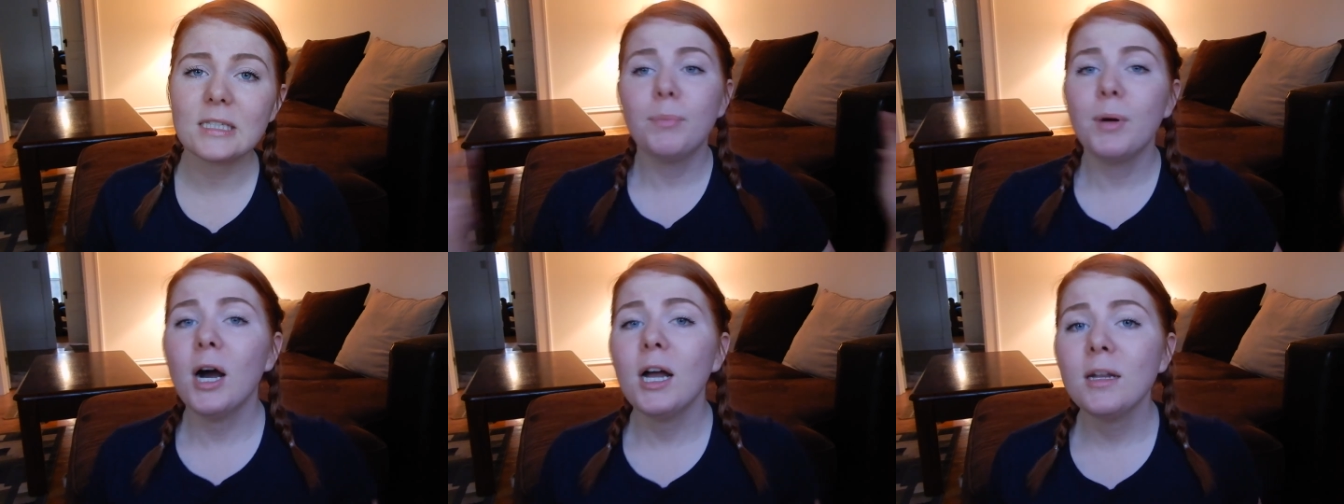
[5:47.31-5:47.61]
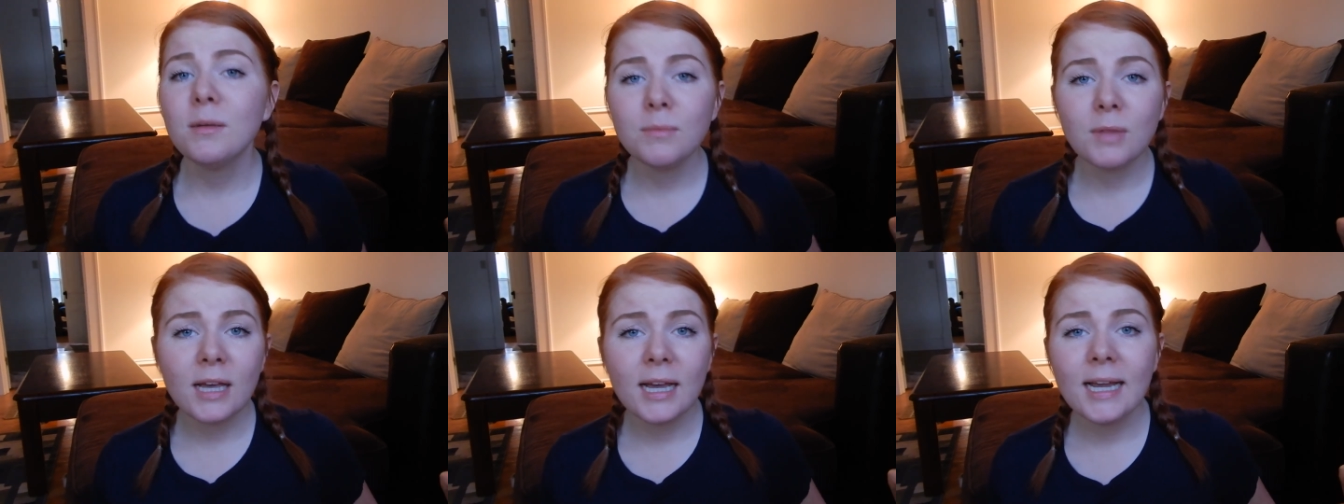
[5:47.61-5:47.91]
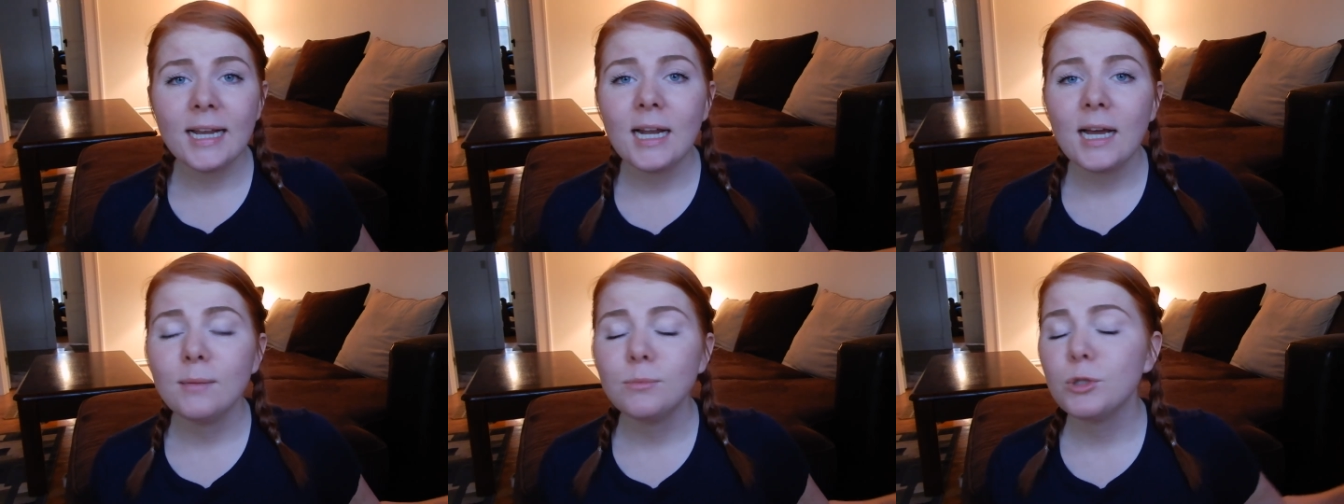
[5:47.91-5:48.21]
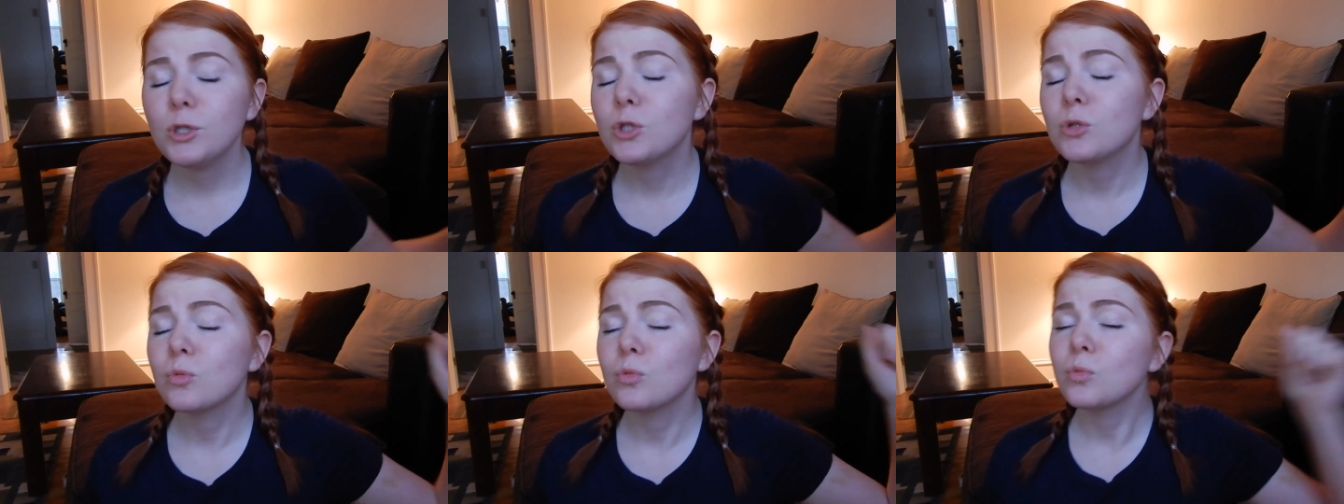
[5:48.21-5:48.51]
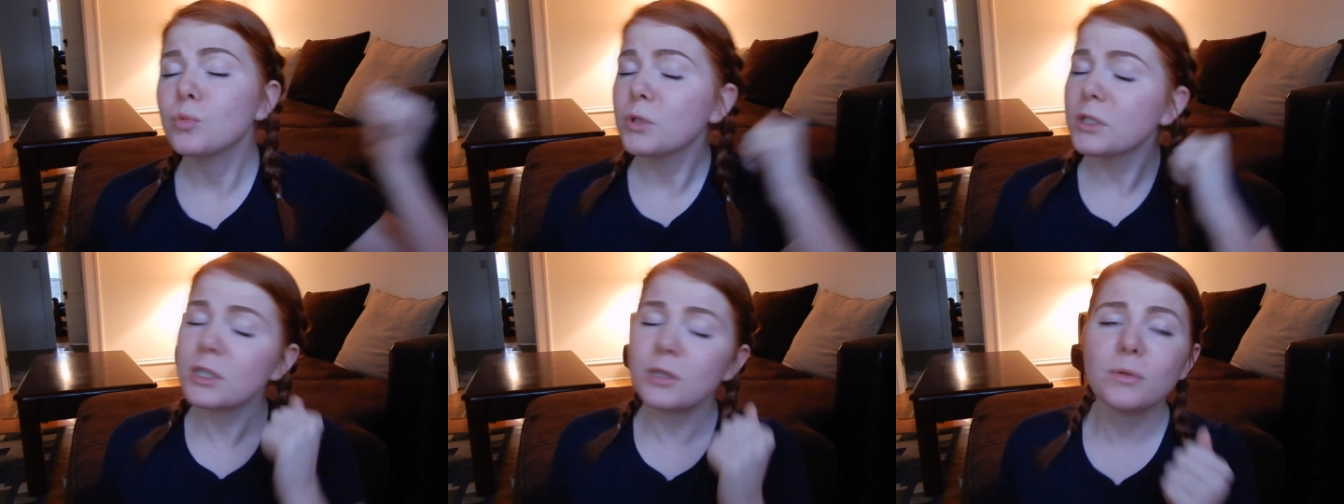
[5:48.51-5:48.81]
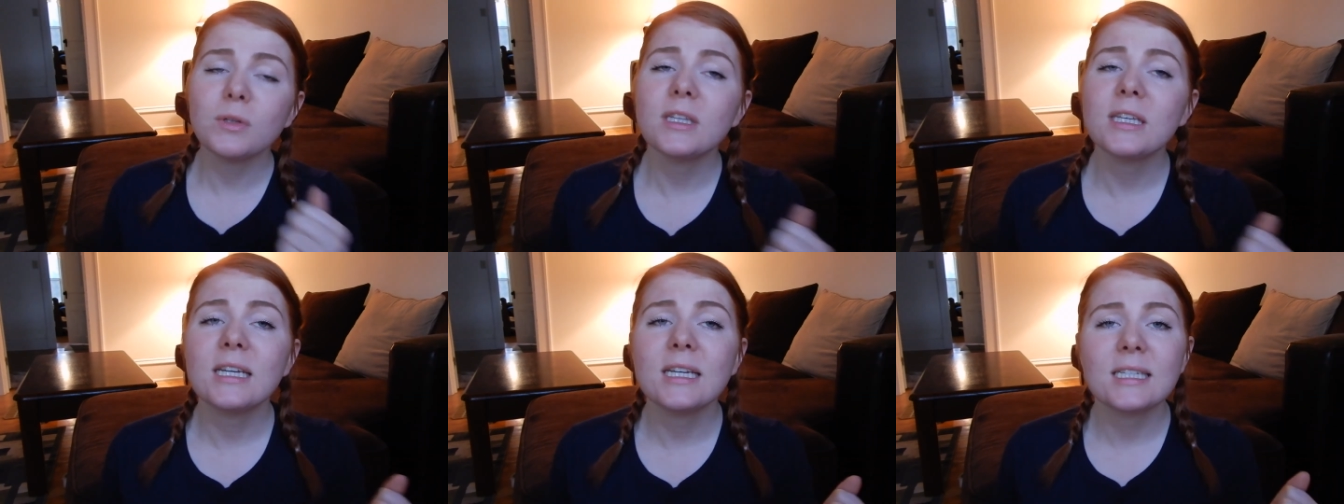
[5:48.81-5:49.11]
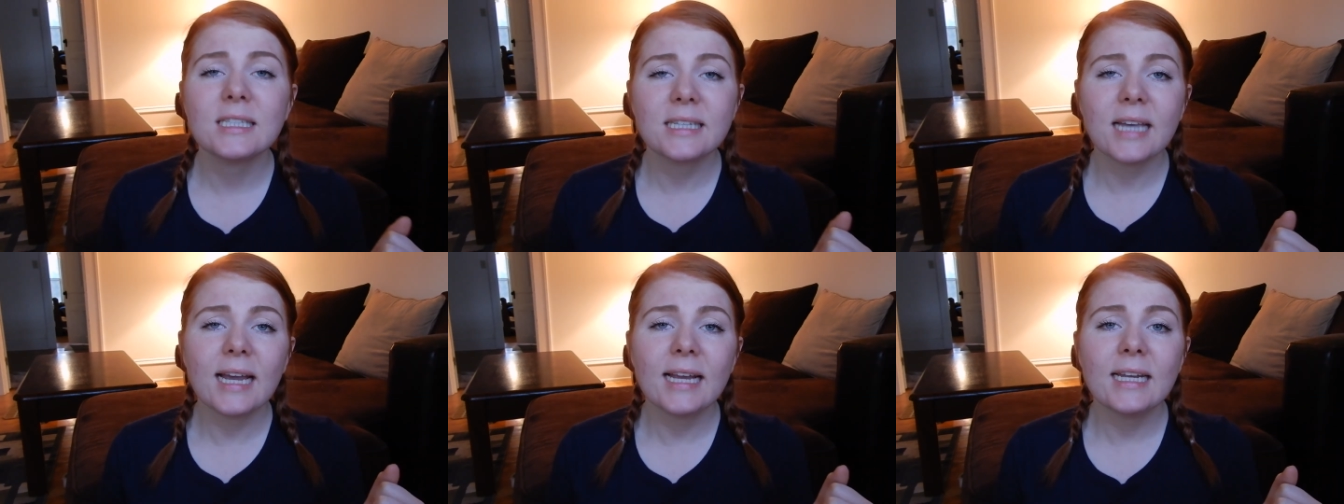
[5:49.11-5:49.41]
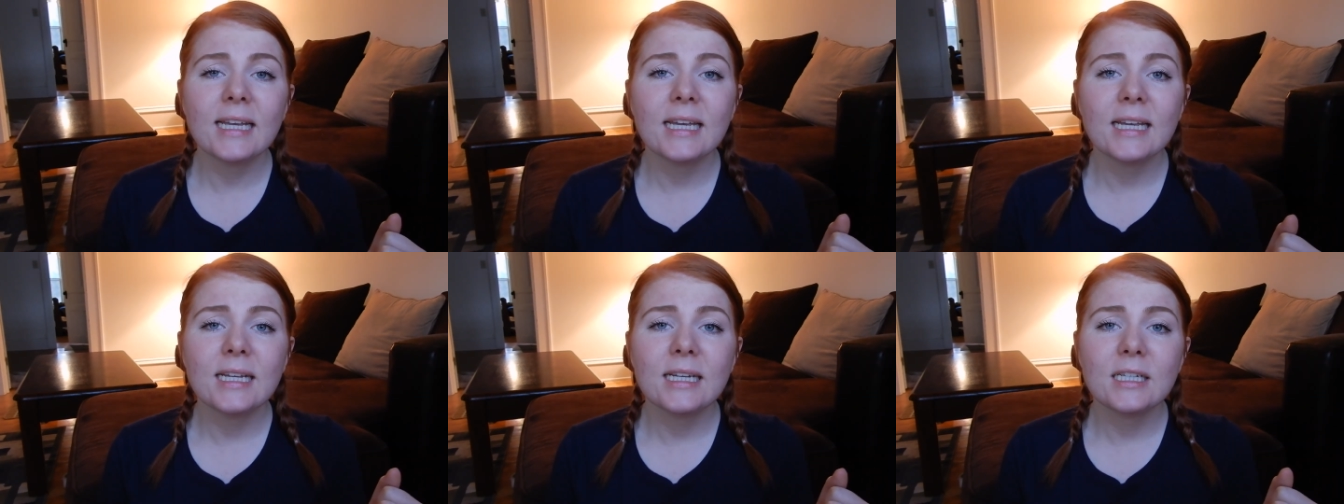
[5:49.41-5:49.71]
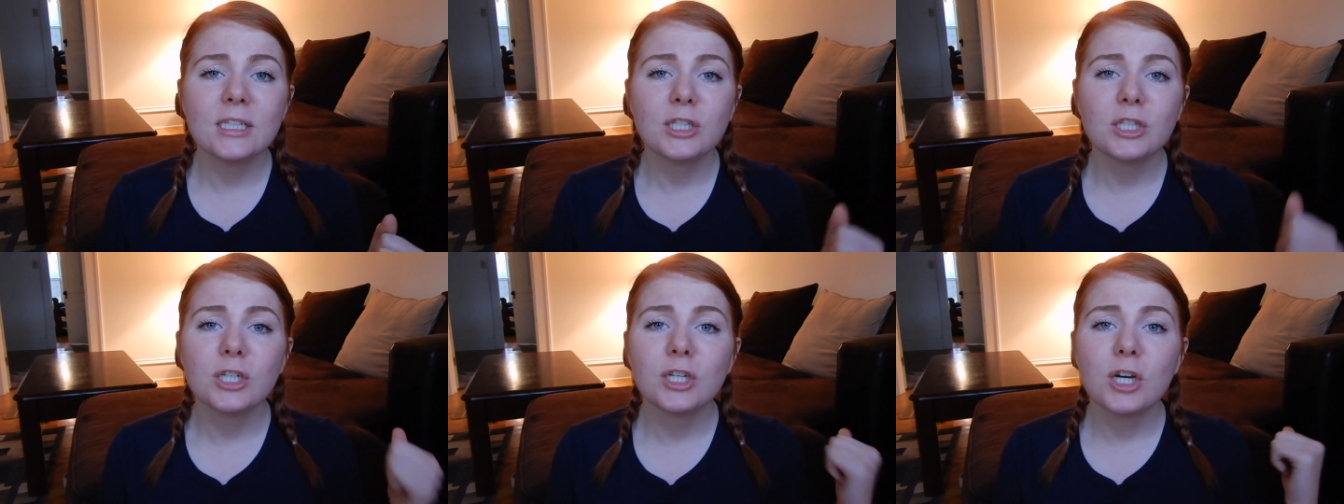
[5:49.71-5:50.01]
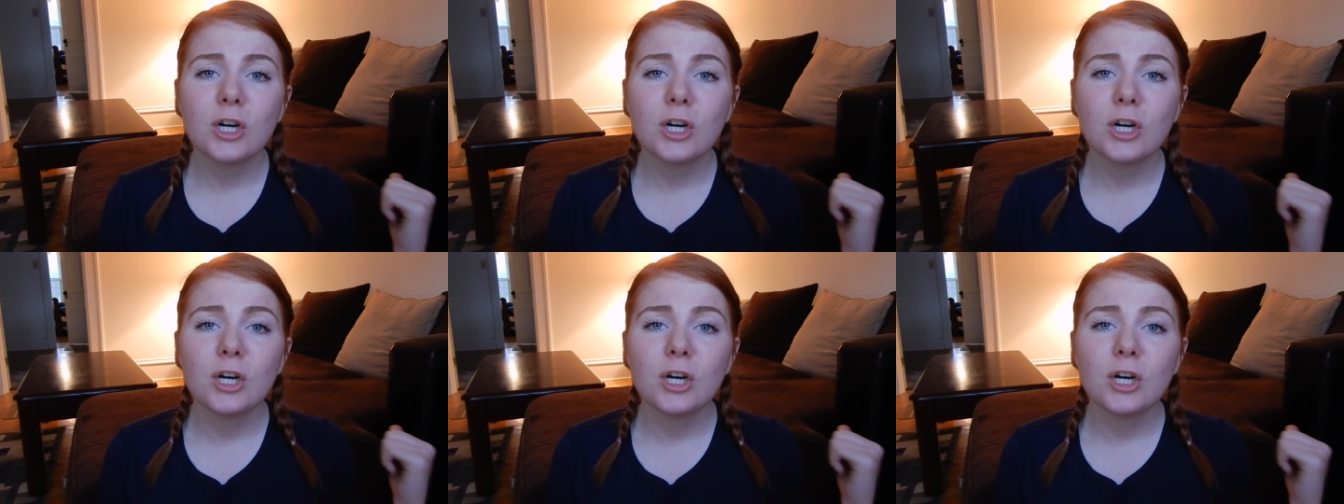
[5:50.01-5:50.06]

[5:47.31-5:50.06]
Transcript: Bottom line, I'm just really, really excited to